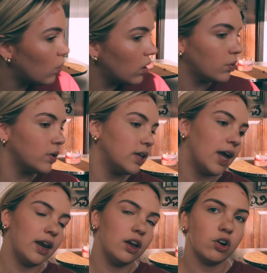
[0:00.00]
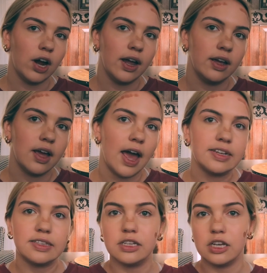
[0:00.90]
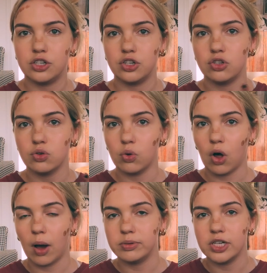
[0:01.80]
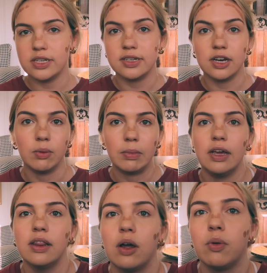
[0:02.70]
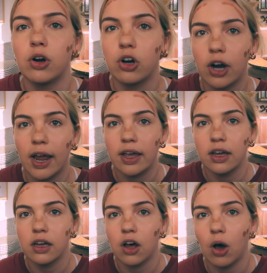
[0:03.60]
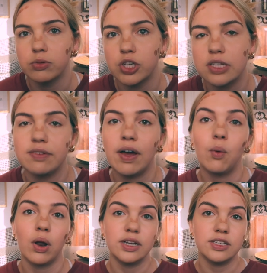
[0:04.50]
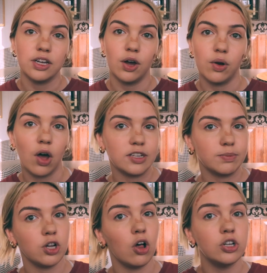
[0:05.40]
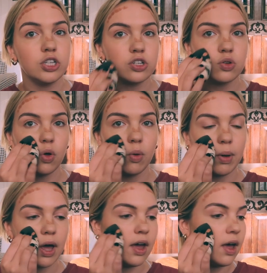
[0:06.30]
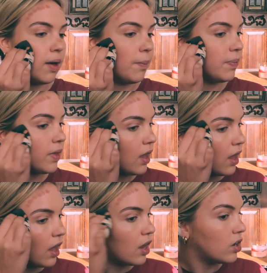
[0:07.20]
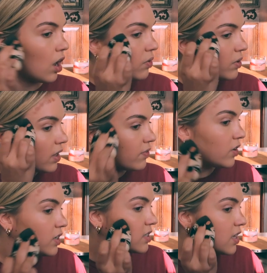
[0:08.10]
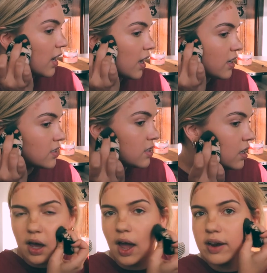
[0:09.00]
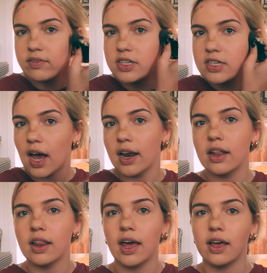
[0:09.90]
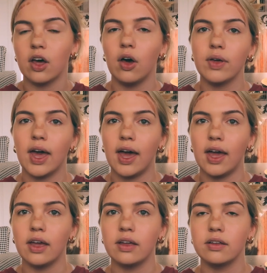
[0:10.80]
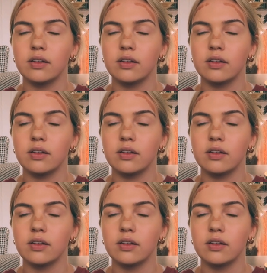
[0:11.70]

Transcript: weren't really any great esthetician school options near me. There were great options if I wanted to go to cosmetology school, but not really for aesthetics. I kind of decided like, okay,